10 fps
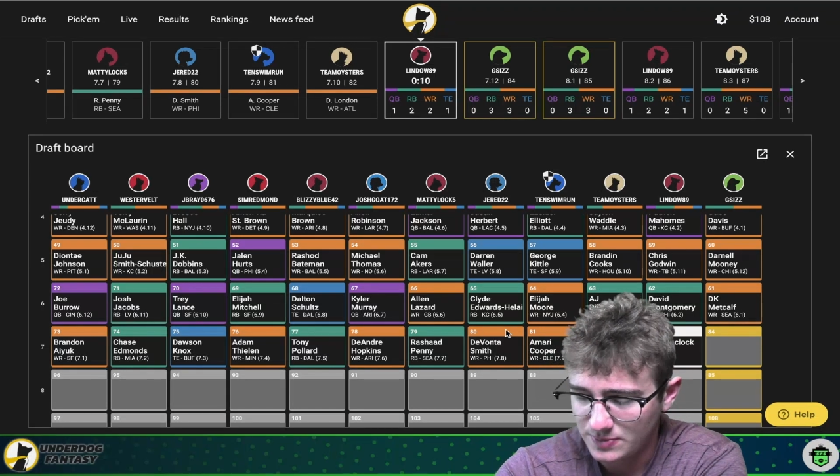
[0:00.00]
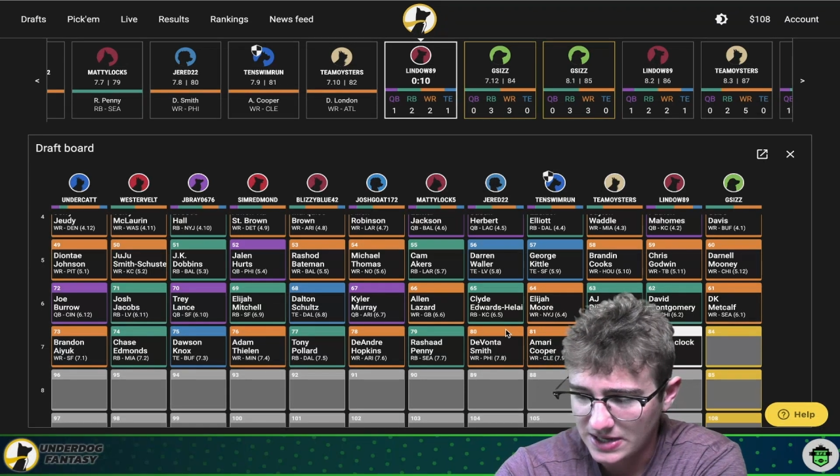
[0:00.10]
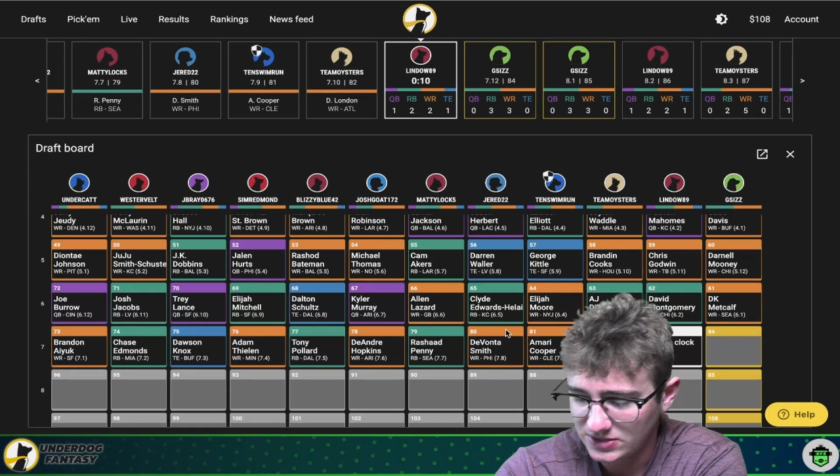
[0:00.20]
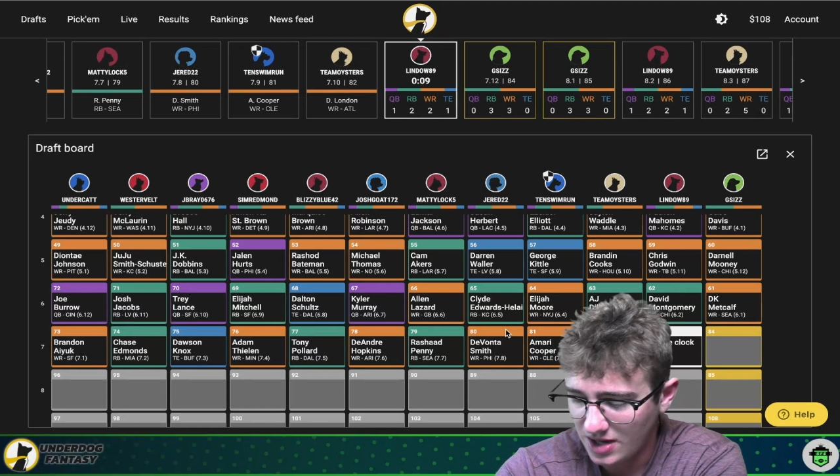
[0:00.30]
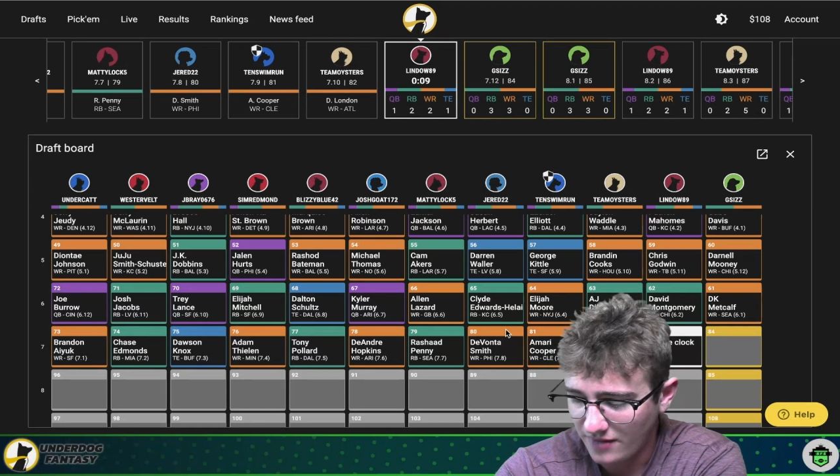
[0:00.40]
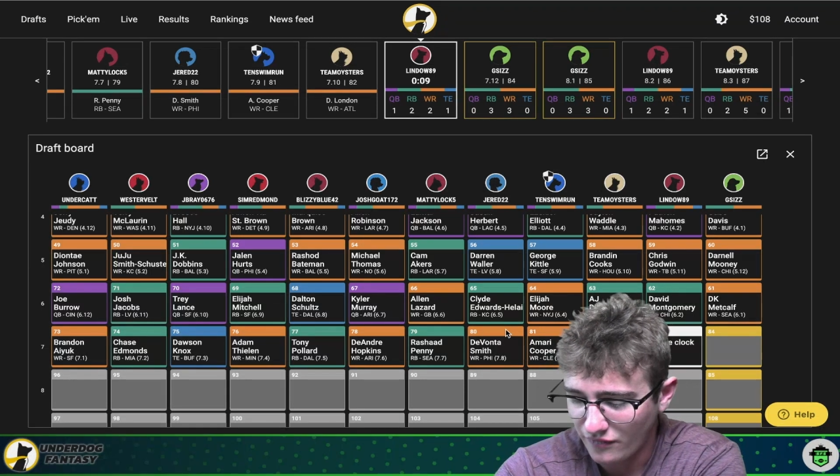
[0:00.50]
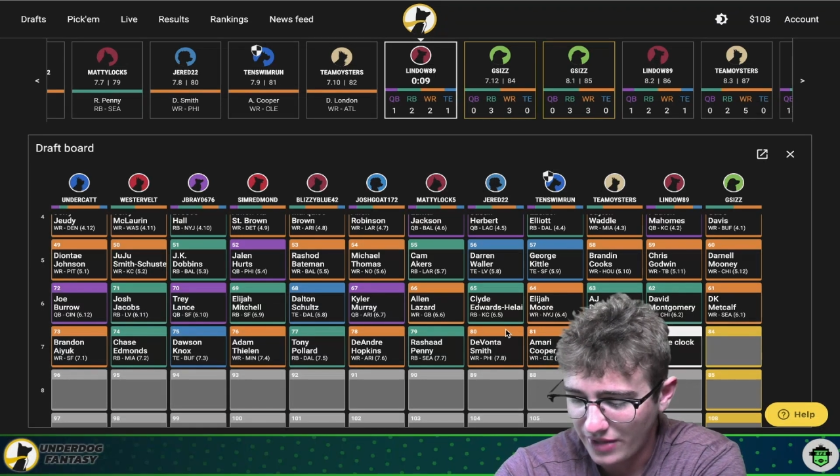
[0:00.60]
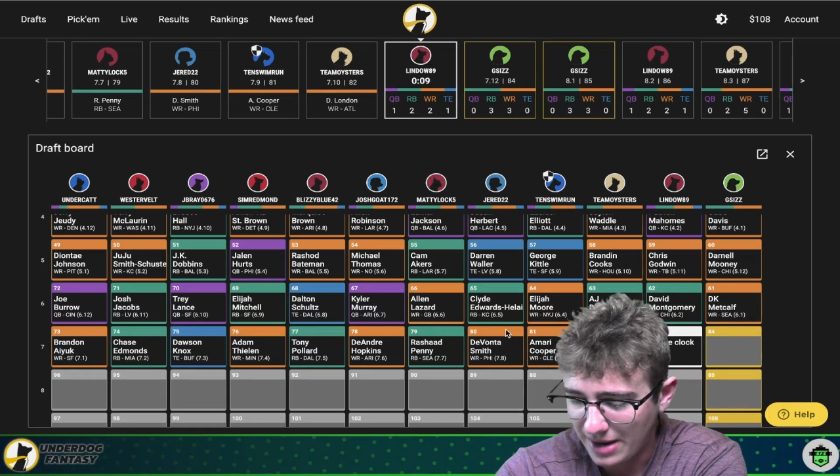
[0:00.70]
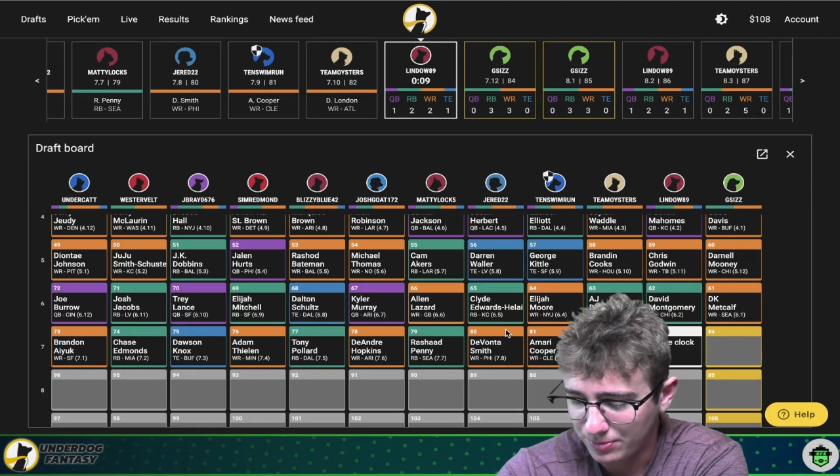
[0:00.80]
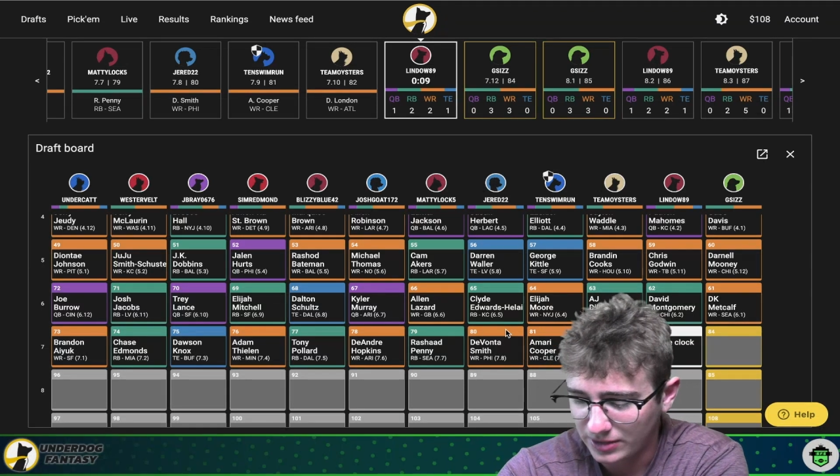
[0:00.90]
based off of
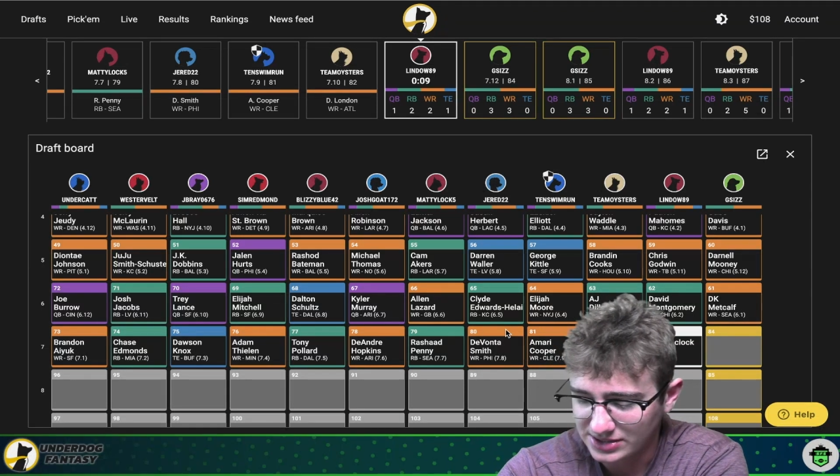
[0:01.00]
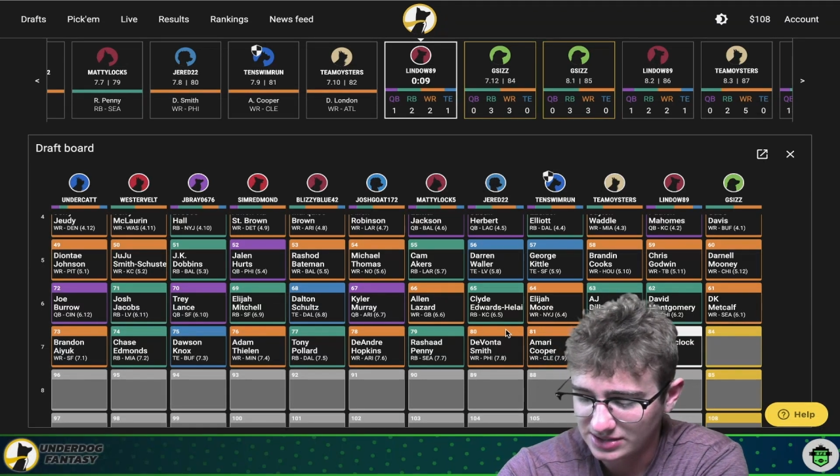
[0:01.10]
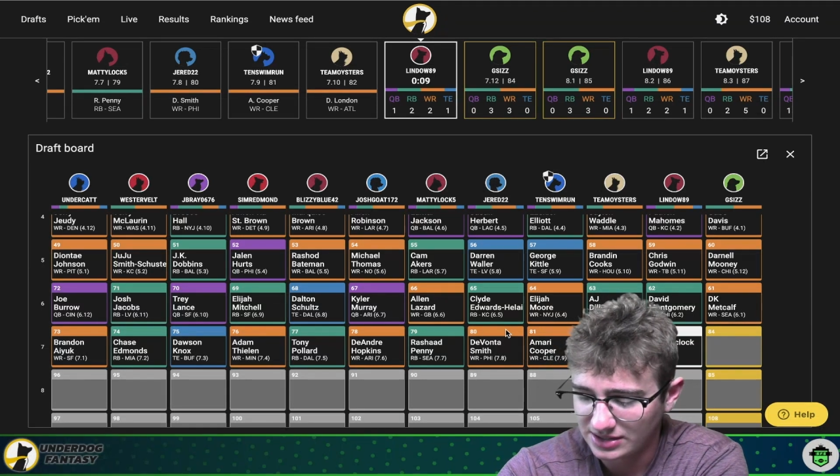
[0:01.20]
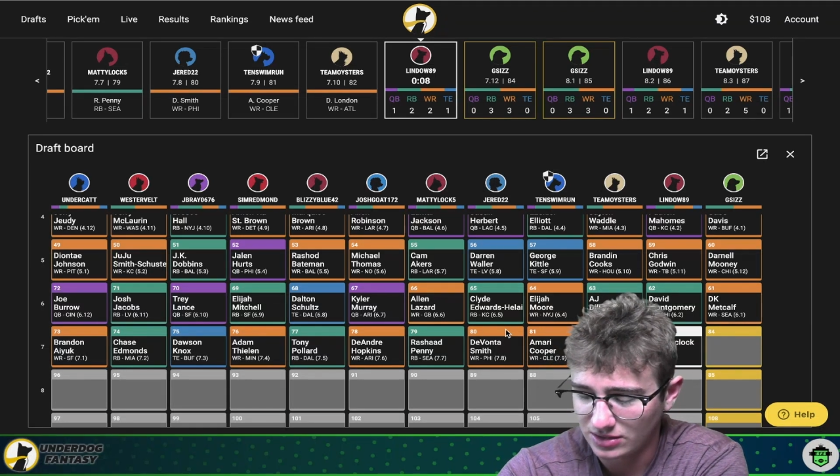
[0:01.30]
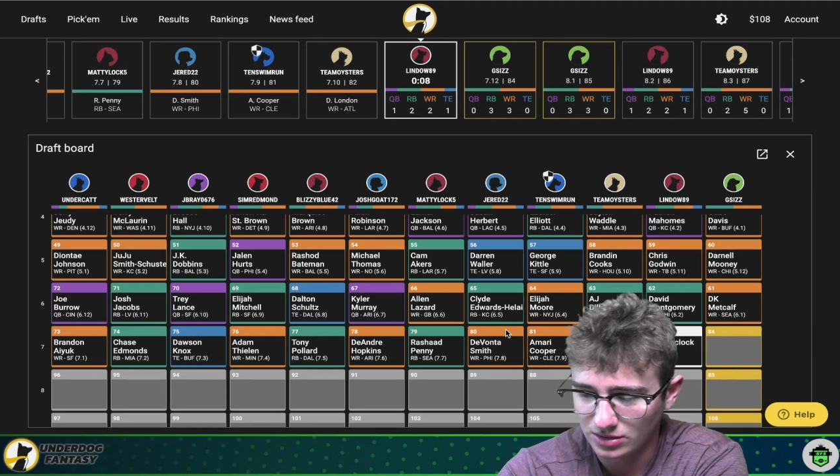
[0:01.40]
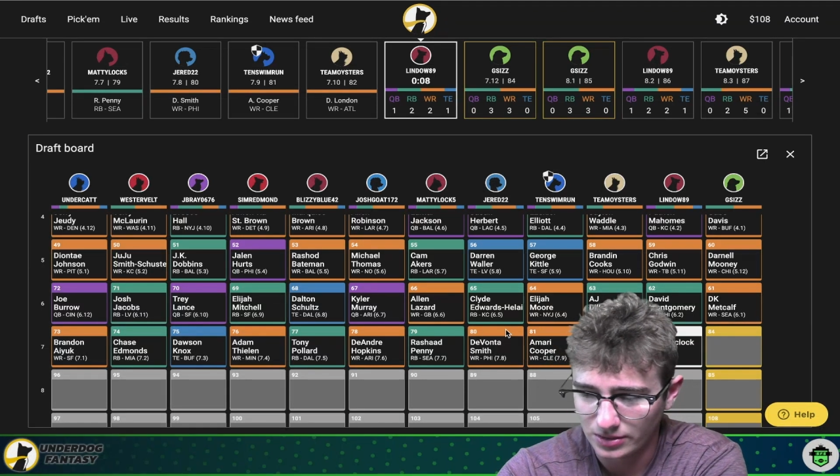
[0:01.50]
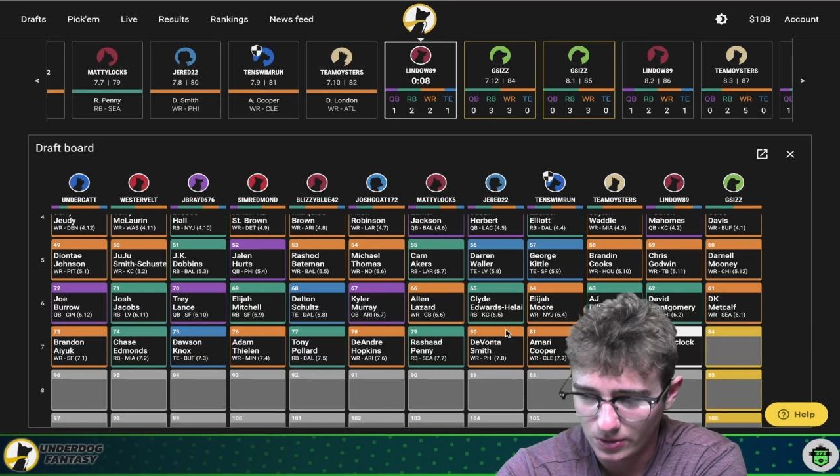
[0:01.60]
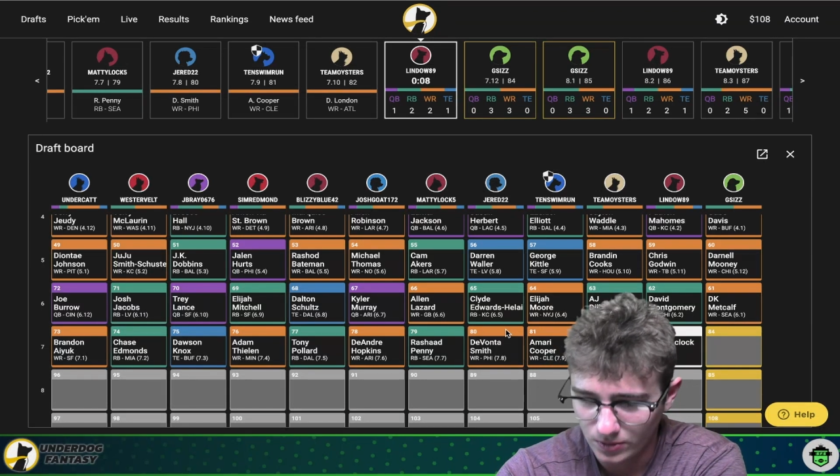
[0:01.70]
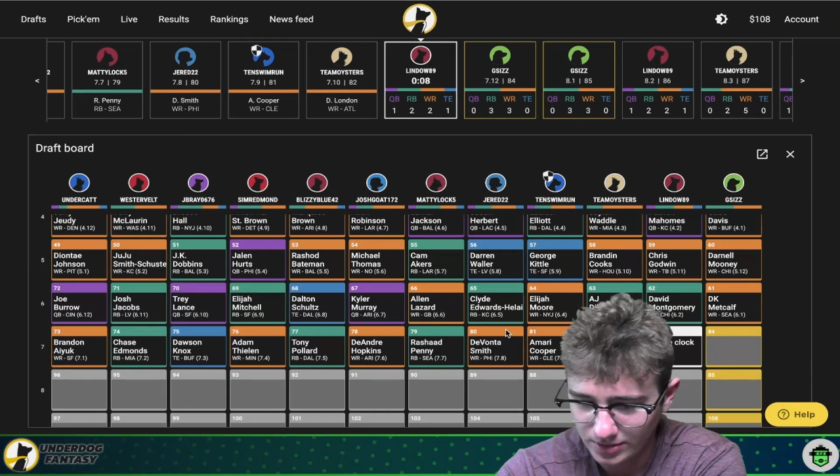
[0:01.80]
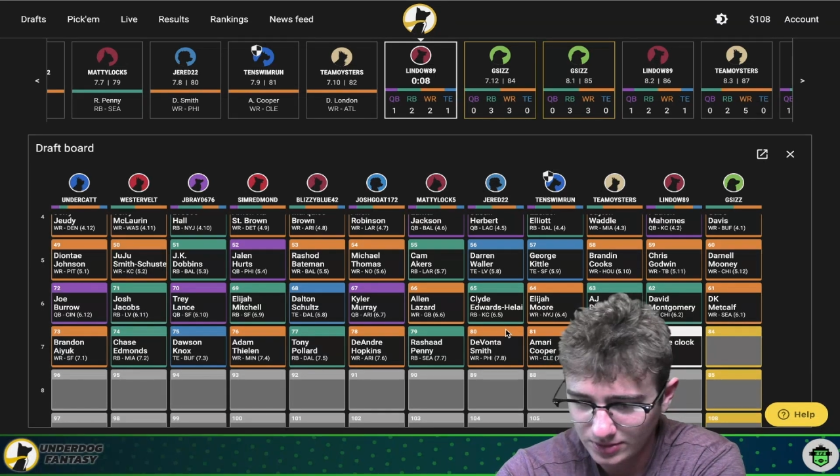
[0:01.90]
that precedent
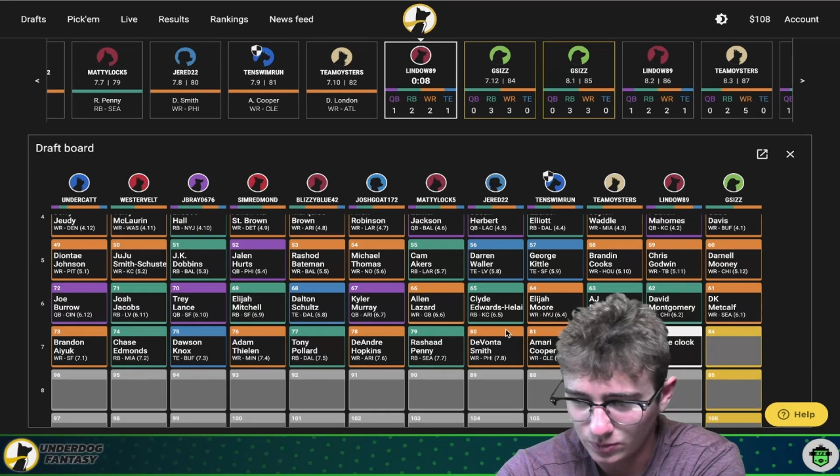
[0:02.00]
alone.